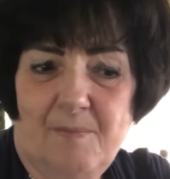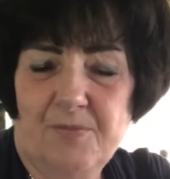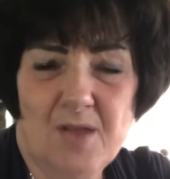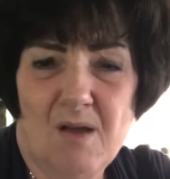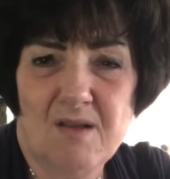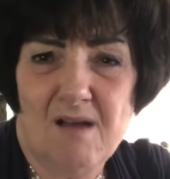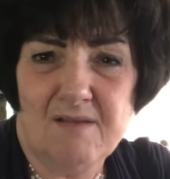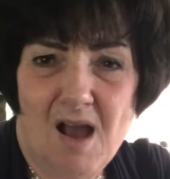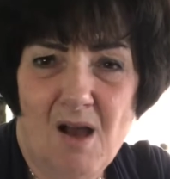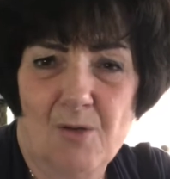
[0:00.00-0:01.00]
No,
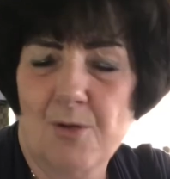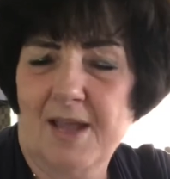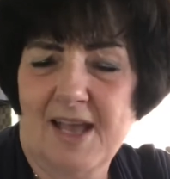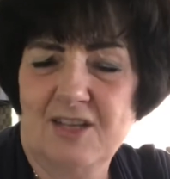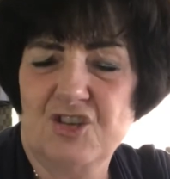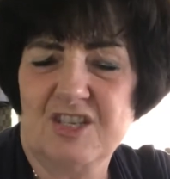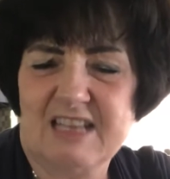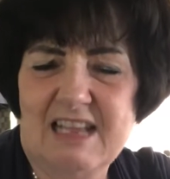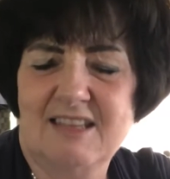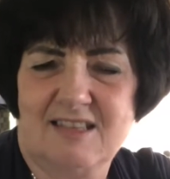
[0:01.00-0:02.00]
you can't just
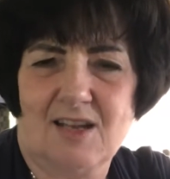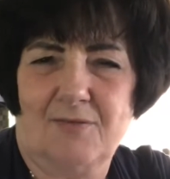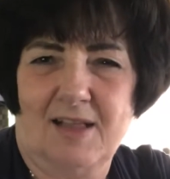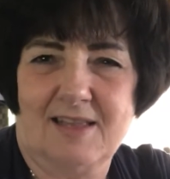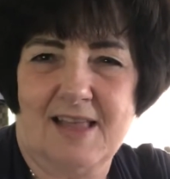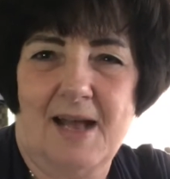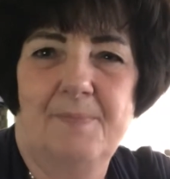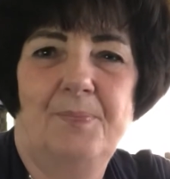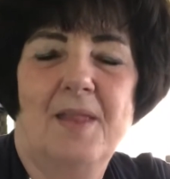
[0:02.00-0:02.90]
eat stuff like that.